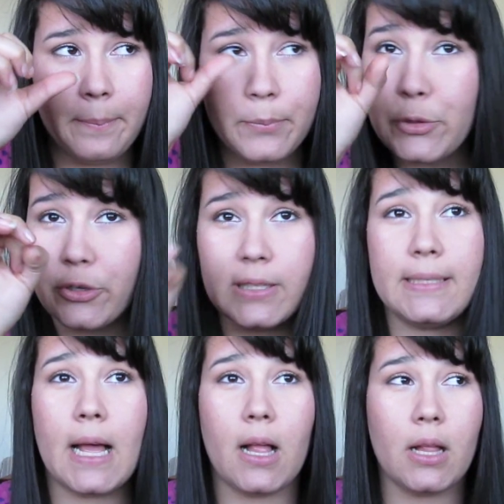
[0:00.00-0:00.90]

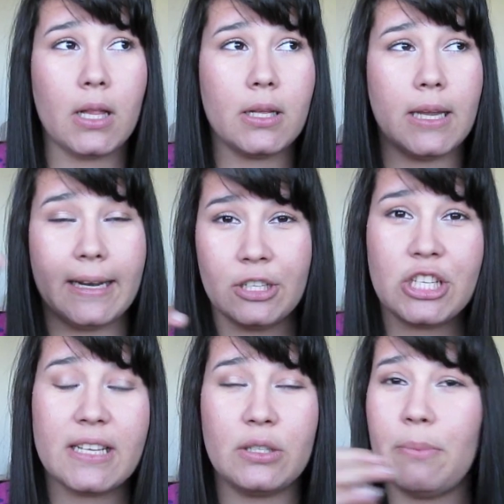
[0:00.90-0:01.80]
Duracell
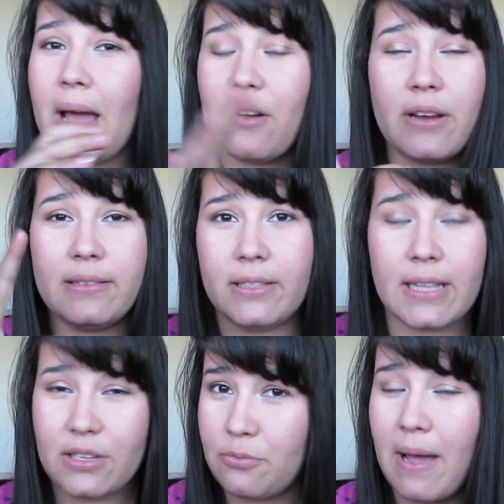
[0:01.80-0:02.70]
Energizer batteries
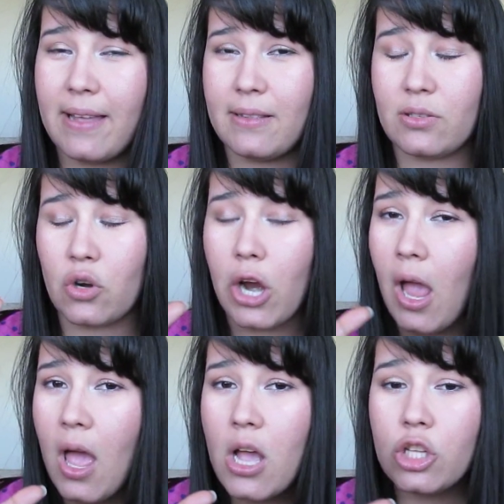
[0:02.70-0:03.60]
that you buy at the store.
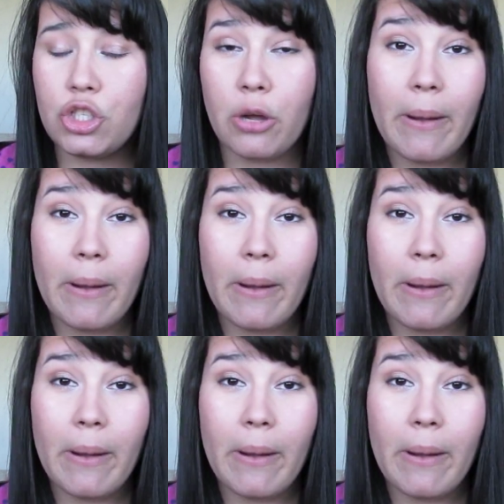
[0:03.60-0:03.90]
So